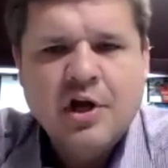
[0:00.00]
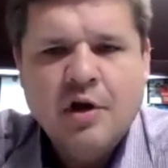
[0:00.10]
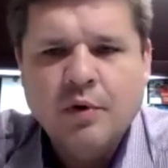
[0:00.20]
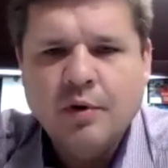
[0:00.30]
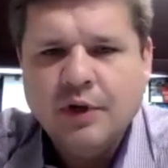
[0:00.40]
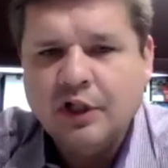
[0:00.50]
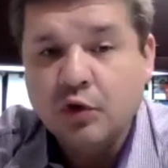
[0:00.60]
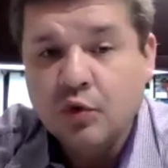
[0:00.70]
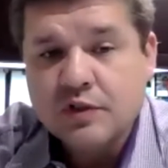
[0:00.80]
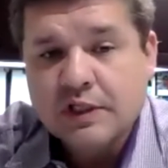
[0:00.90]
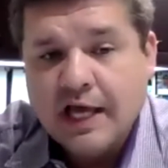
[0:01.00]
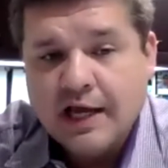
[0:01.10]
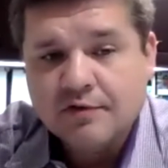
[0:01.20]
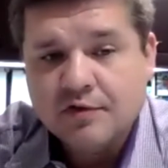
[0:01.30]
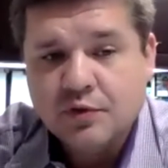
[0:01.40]
when we lose a
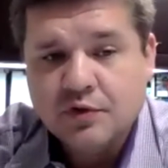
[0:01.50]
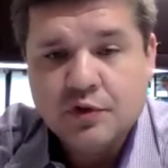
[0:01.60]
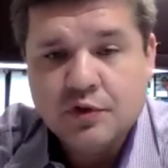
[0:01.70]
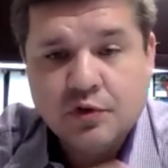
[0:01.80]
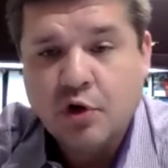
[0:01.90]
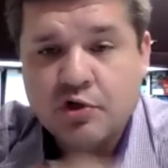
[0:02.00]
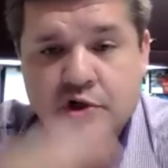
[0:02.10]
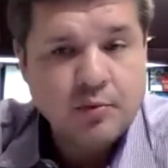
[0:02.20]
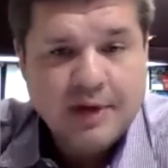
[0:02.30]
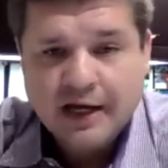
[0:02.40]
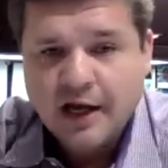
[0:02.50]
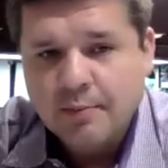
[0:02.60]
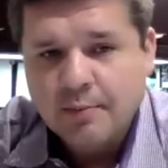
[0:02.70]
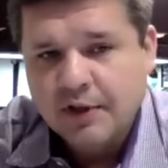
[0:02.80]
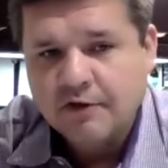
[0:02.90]
lot of students who don't show back
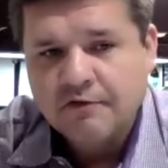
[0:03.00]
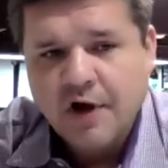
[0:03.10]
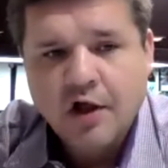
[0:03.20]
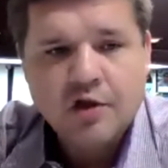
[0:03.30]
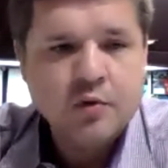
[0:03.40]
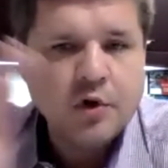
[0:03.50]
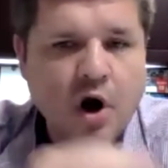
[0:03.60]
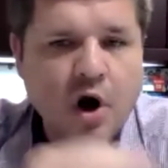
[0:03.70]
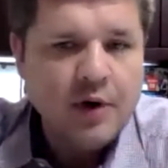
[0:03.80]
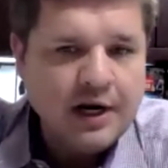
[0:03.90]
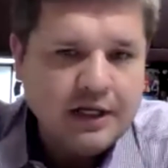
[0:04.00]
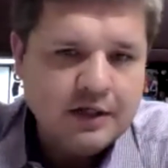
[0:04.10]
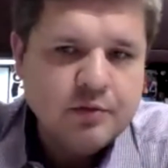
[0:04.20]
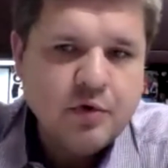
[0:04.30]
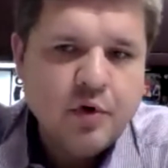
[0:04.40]
up in the fall who were already
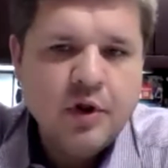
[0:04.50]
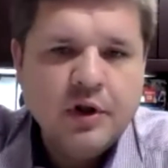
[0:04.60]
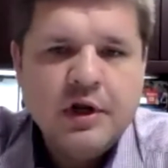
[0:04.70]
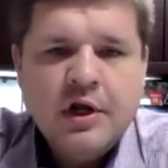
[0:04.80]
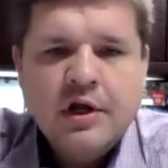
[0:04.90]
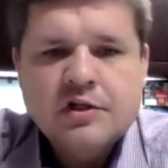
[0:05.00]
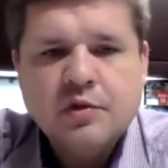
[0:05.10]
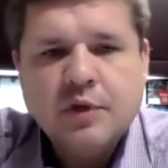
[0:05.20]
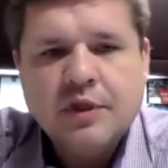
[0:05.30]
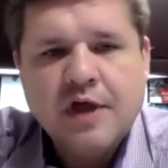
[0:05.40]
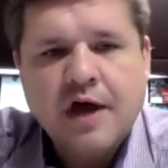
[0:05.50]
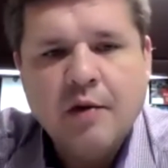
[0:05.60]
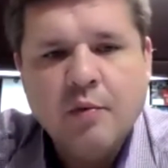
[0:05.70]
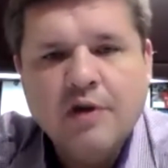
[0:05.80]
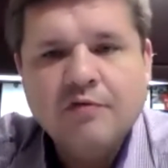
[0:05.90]
enrolled. So we
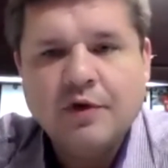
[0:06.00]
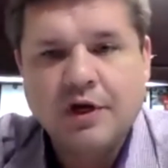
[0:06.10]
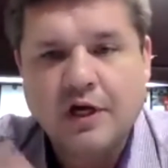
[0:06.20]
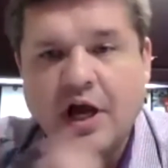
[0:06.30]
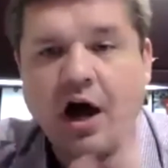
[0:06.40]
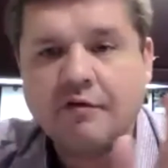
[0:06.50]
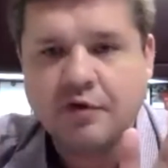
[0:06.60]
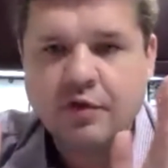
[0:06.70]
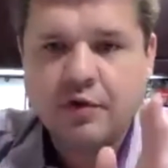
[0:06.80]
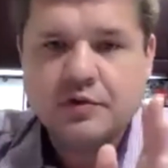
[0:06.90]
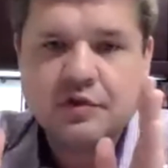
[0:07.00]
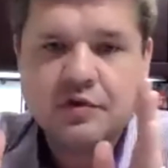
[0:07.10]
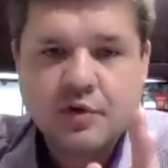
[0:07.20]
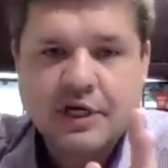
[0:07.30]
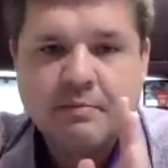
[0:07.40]
thought, what if we could cover those
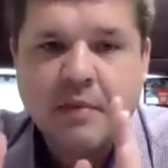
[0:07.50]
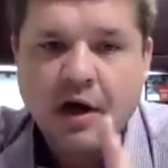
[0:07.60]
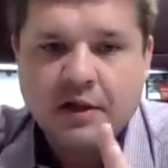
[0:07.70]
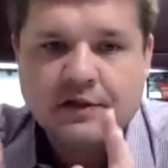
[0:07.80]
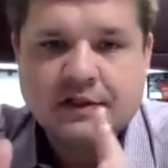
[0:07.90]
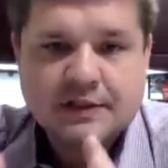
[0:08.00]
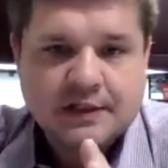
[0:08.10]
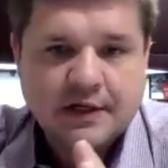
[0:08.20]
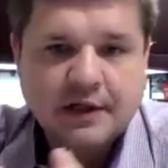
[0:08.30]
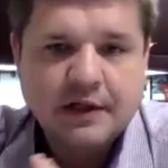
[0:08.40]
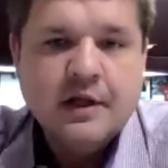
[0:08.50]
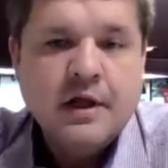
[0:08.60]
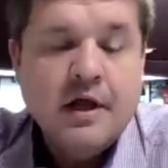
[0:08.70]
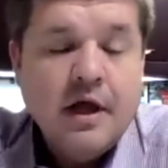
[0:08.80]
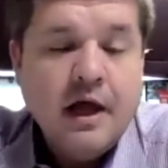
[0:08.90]
3 months still
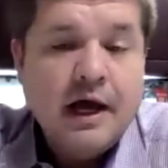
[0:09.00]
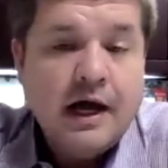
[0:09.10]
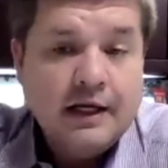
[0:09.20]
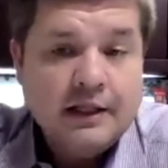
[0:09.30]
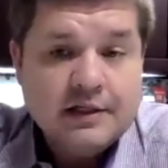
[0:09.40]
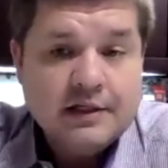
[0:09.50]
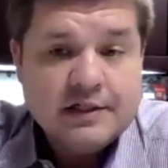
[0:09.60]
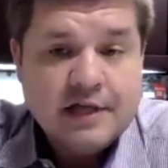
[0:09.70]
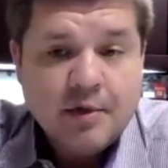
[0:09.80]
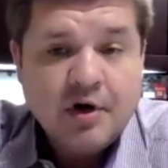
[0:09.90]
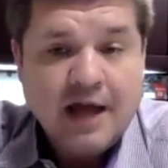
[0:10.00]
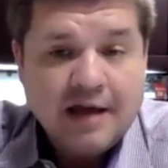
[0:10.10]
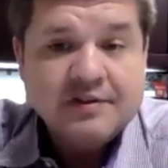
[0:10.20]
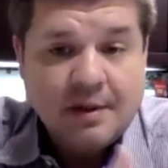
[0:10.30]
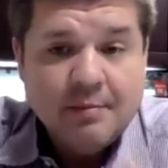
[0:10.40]
in the summer and
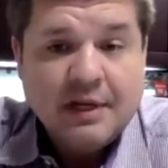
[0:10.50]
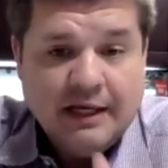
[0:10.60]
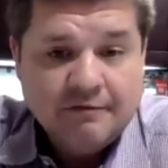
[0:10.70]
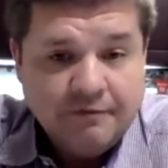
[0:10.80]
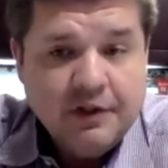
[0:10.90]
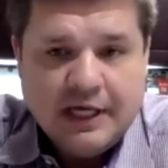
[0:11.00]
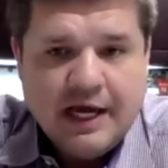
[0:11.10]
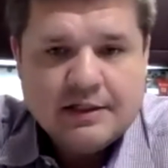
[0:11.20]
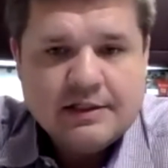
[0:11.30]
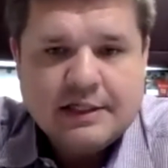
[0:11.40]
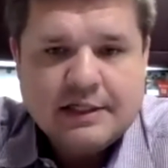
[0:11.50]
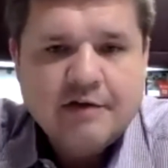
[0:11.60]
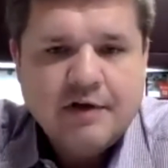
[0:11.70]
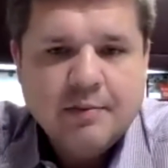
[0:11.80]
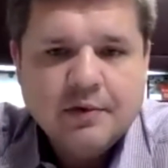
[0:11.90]
have somebody fully on
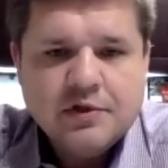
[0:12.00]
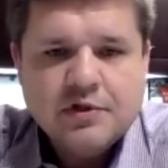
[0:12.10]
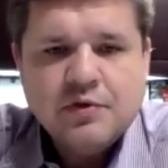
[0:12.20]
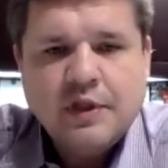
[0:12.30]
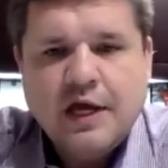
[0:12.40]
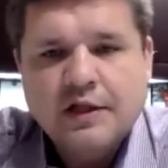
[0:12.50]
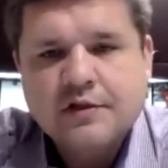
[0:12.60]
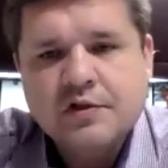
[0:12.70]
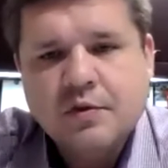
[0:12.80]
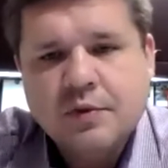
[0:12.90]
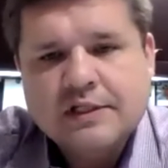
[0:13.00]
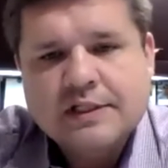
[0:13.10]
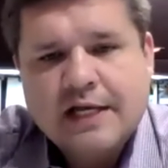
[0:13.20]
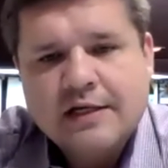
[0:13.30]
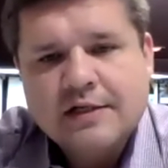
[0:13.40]
staff able to do that? And so we
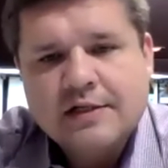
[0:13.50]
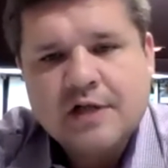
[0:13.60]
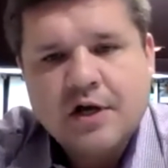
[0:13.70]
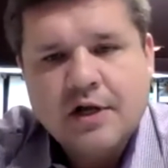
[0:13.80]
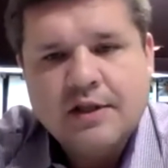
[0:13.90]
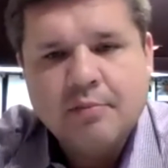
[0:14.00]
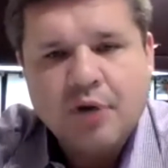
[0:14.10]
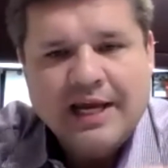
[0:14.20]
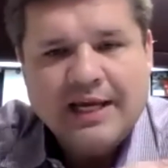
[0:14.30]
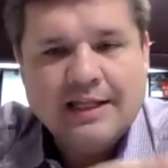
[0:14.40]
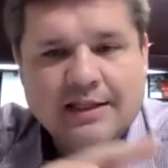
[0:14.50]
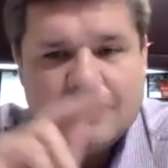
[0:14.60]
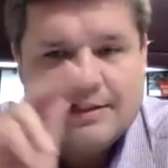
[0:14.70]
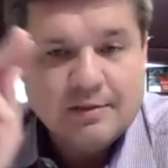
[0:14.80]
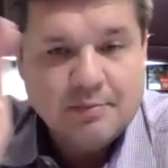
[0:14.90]
decided to start at the break in
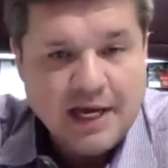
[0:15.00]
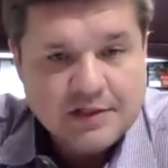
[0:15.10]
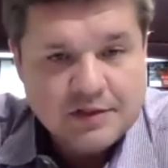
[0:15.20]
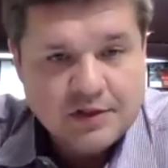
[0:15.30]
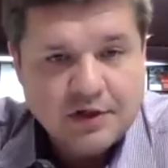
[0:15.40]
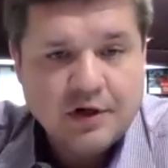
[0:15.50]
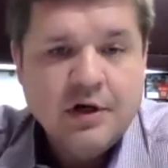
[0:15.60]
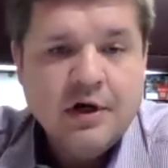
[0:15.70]
the semester